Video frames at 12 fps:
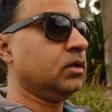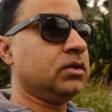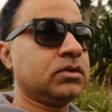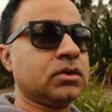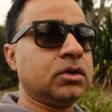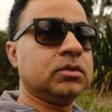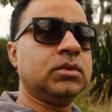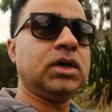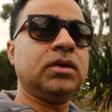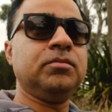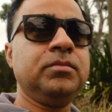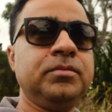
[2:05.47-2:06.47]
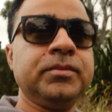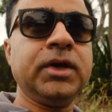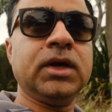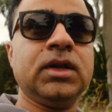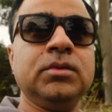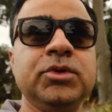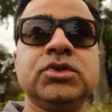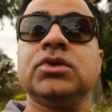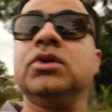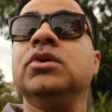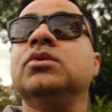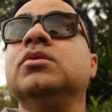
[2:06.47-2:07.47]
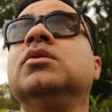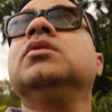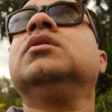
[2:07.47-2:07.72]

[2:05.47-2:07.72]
So yeah, let me show you.